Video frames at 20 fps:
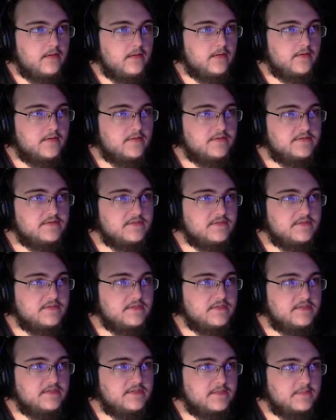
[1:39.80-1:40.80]
Okay, there's a
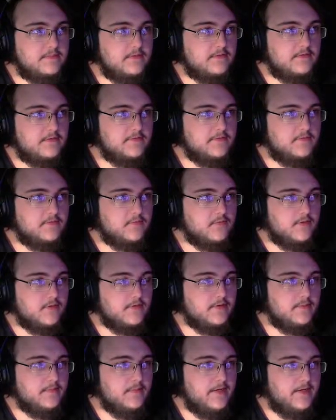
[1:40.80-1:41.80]
disc. I'm not really
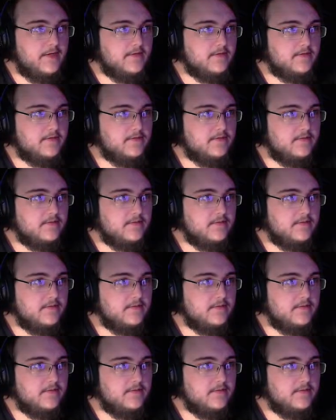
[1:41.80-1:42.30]
worried about it.